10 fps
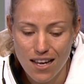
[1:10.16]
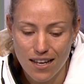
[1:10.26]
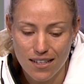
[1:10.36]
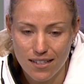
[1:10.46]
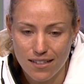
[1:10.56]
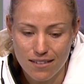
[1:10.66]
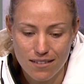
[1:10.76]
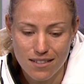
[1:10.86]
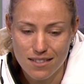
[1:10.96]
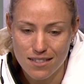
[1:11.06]
I
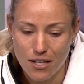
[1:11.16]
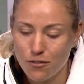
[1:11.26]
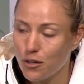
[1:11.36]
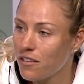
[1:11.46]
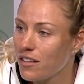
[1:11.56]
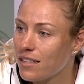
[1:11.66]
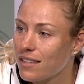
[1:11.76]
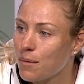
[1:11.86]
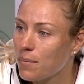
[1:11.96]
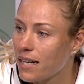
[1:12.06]
can say forever
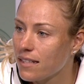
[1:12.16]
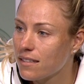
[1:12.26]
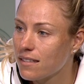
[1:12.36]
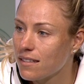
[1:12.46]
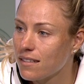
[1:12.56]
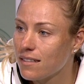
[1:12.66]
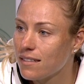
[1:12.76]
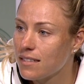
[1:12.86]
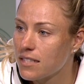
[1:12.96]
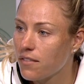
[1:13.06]
that I played
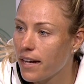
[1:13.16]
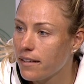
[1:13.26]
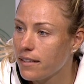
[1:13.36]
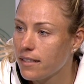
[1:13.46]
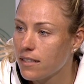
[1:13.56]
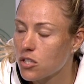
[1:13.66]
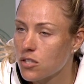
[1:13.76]
this final here.